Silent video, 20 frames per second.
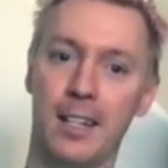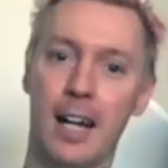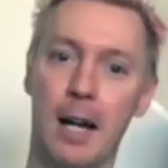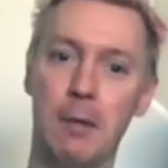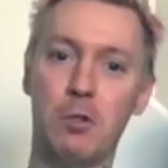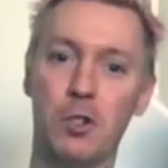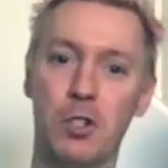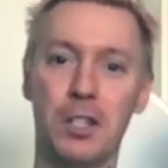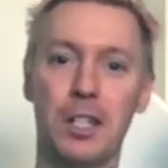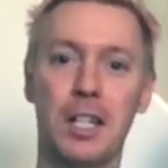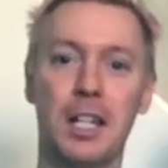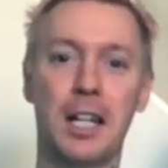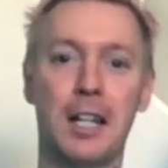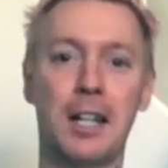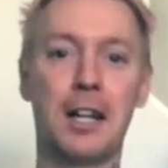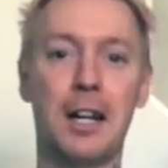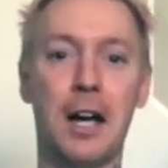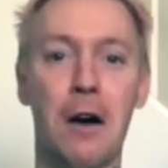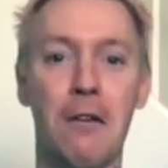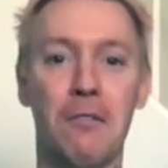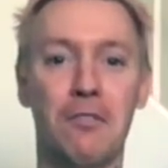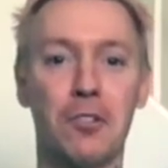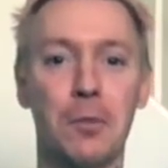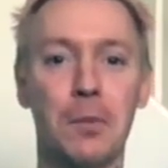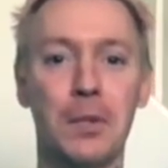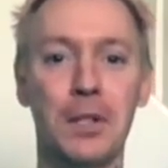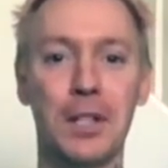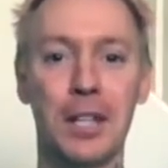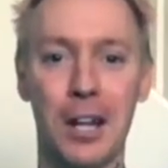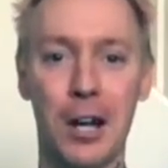I'm just
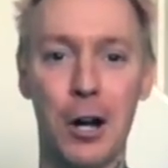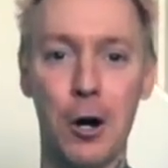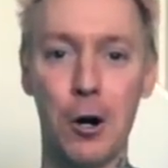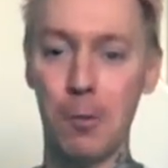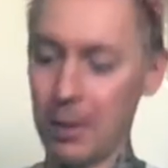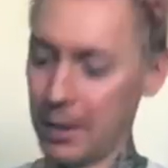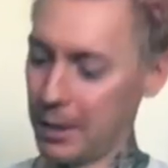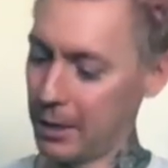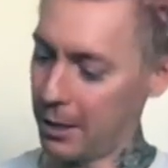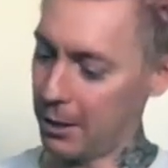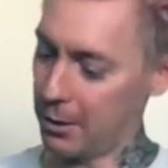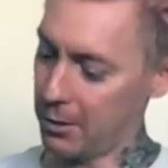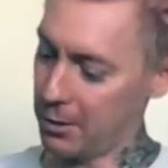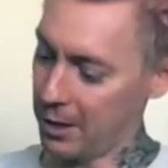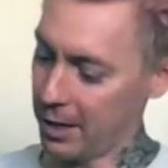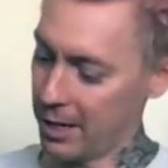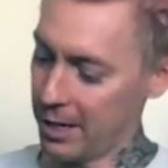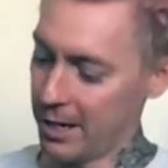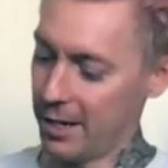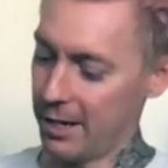comfortable at home clothes.